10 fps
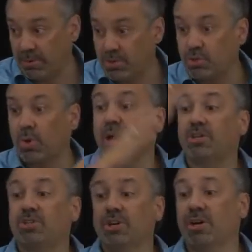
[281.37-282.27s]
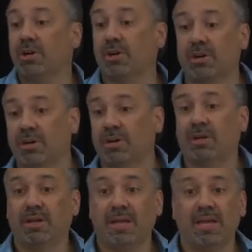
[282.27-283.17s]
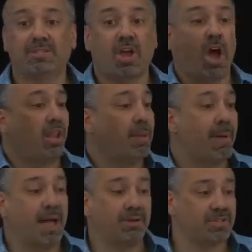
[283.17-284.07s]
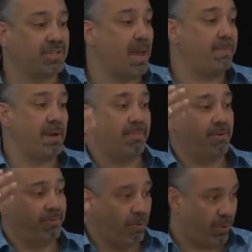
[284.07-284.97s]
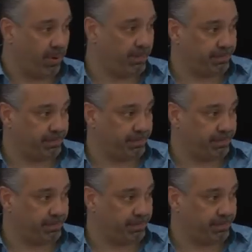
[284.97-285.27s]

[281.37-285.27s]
Structure is all about step number 4.